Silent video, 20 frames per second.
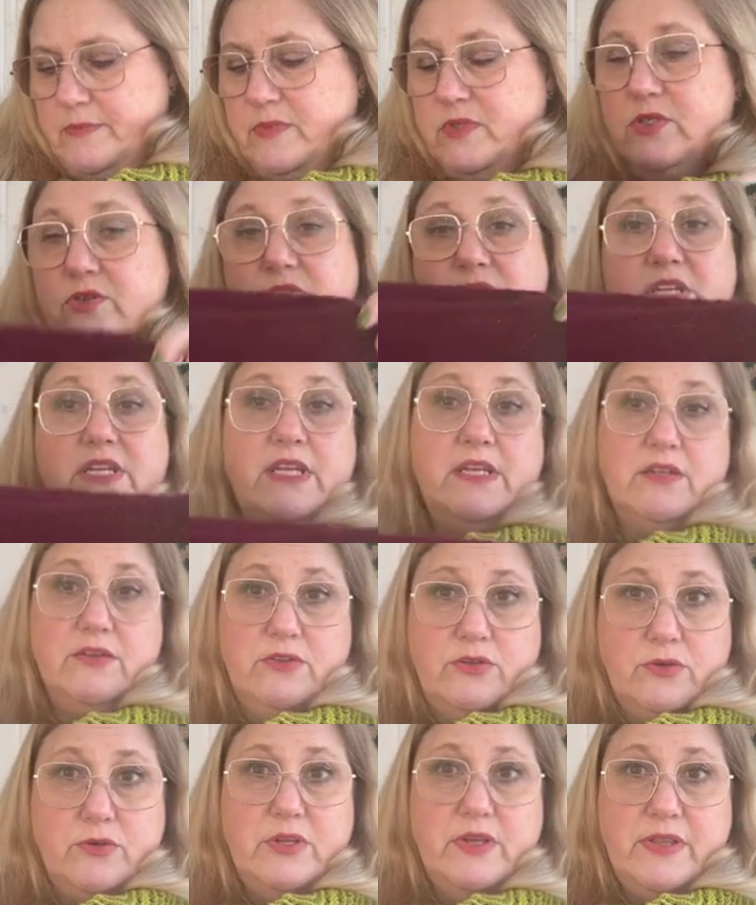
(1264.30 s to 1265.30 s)
So
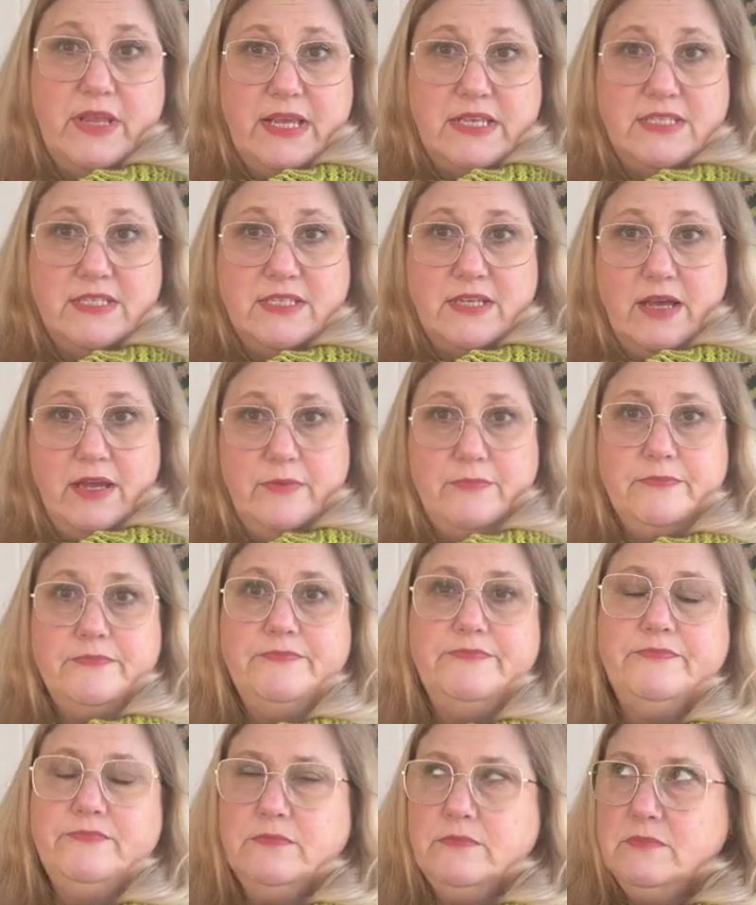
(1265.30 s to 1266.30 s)
to the next time,
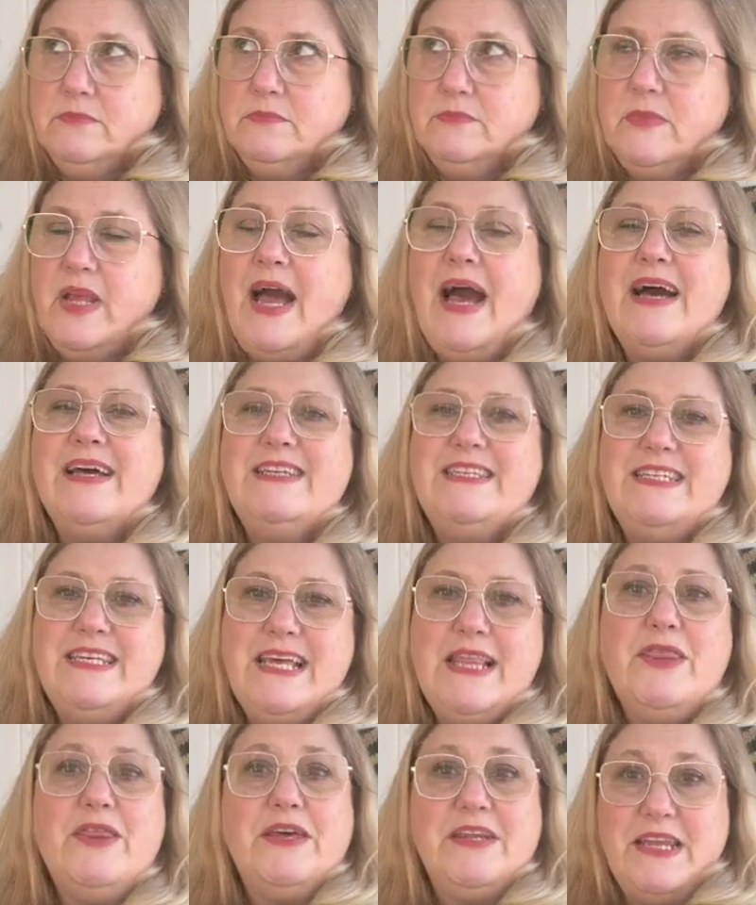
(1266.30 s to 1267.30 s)

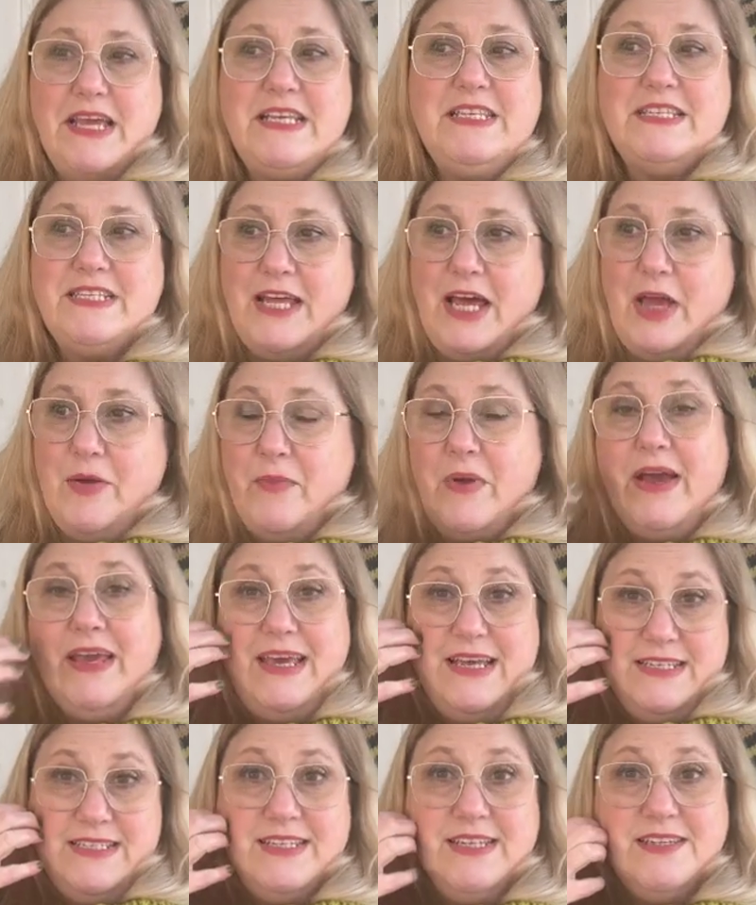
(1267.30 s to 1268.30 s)
until the next time, I
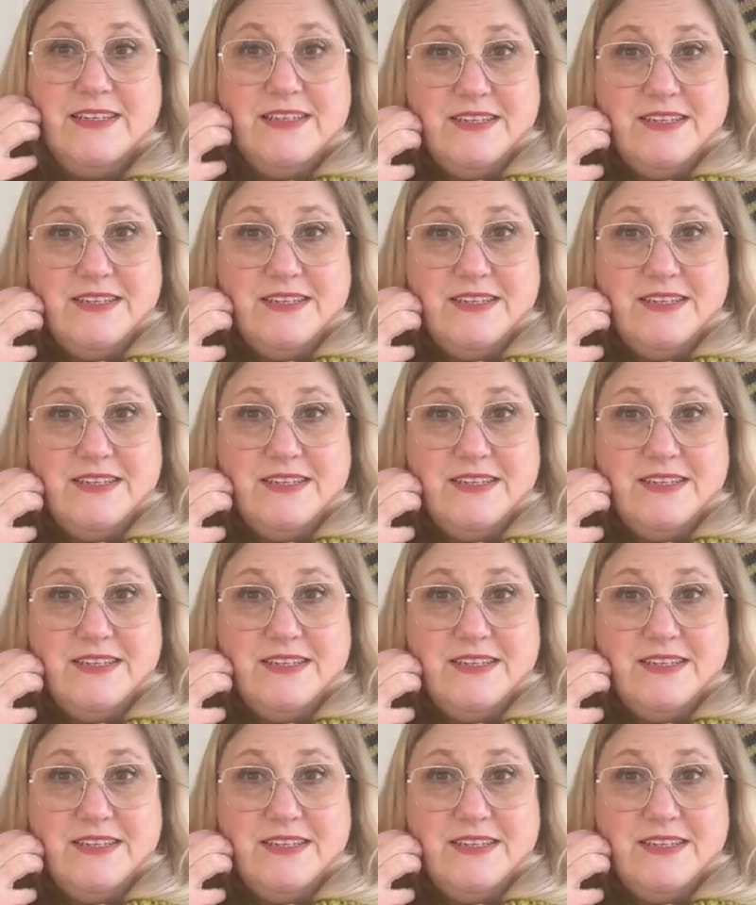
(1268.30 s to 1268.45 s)
guess